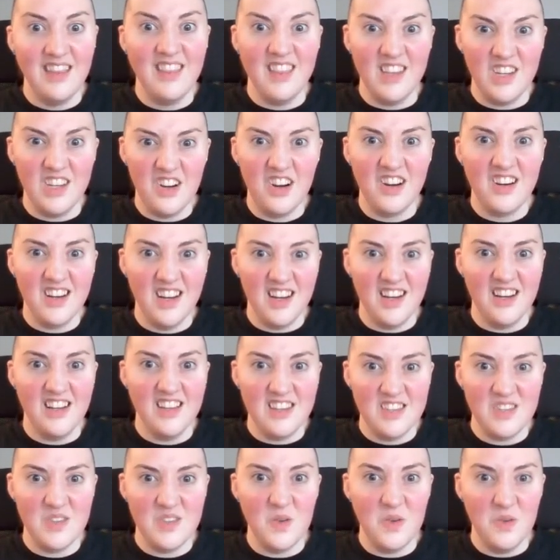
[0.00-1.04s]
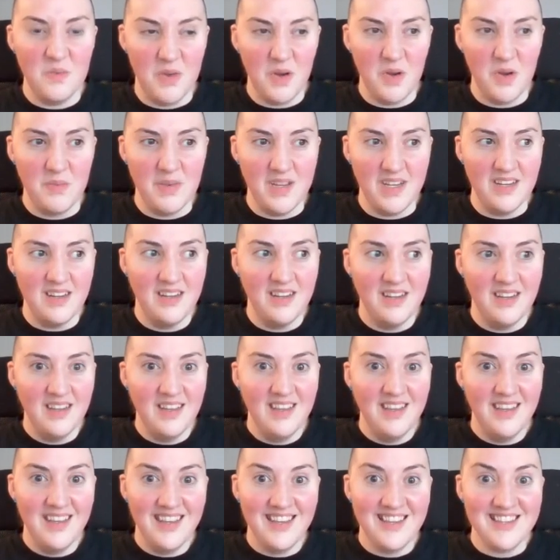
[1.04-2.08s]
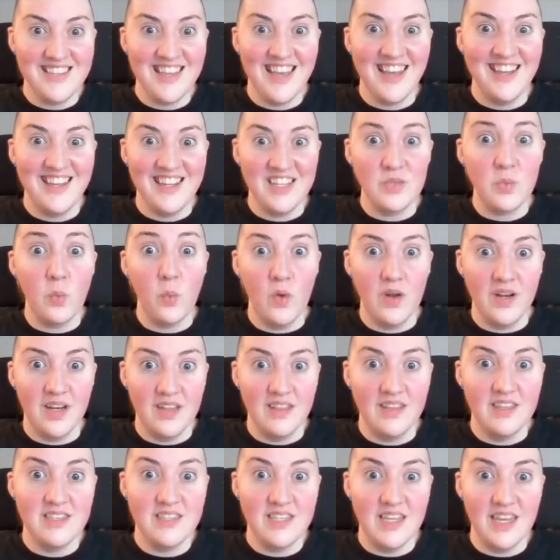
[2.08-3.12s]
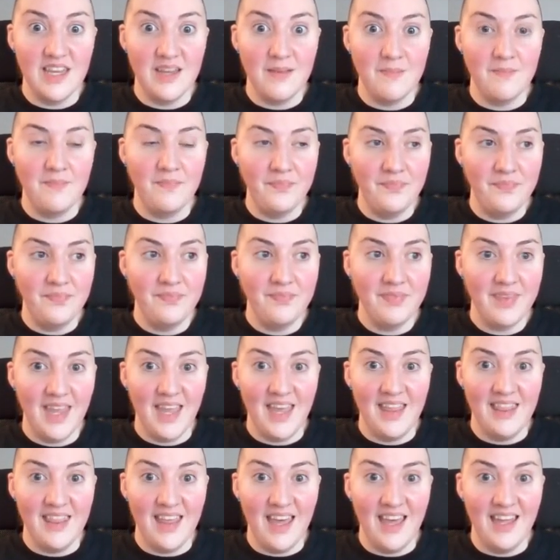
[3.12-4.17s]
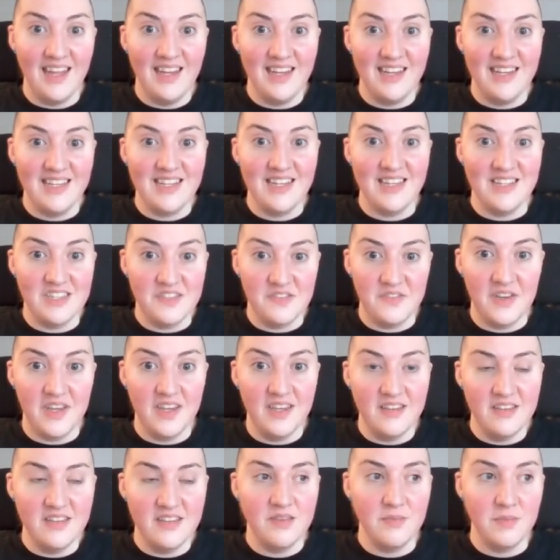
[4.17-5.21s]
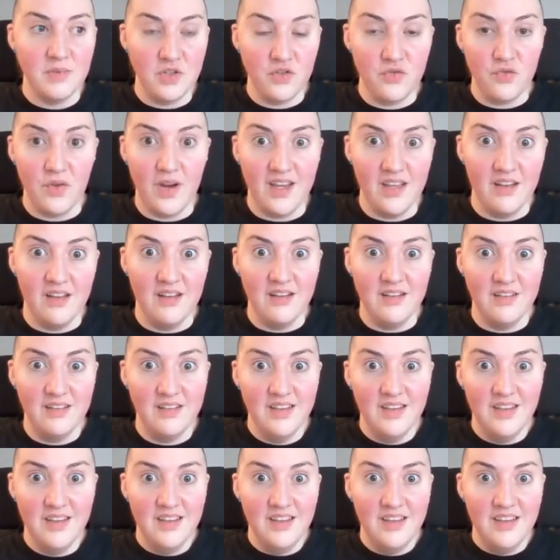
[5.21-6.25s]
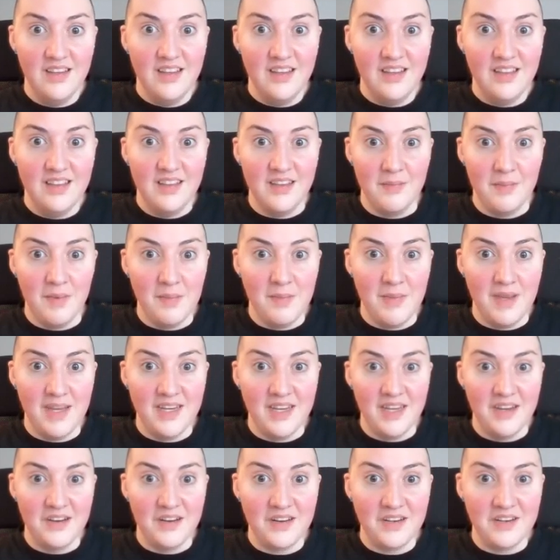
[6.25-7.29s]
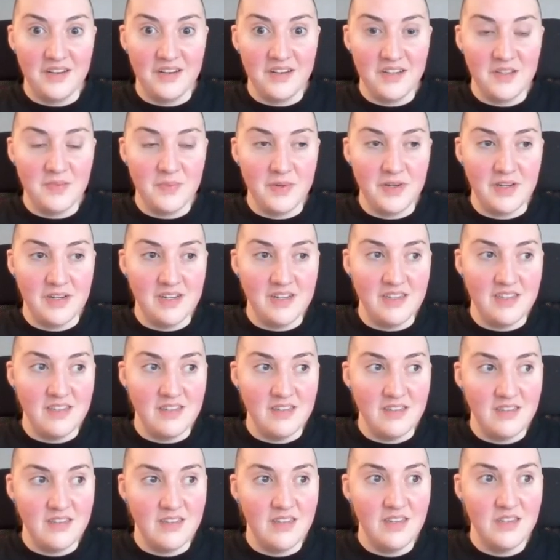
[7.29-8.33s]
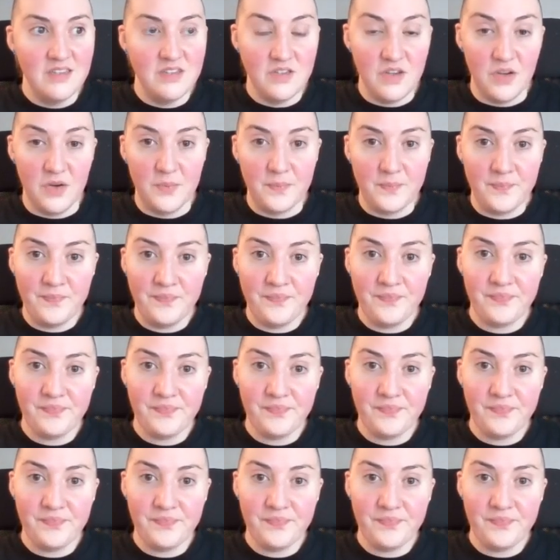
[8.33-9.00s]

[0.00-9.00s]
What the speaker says: in the Dark Night of the Soul moment is that it's one and the same, and that intensifies the betrayal that my main character experiences. So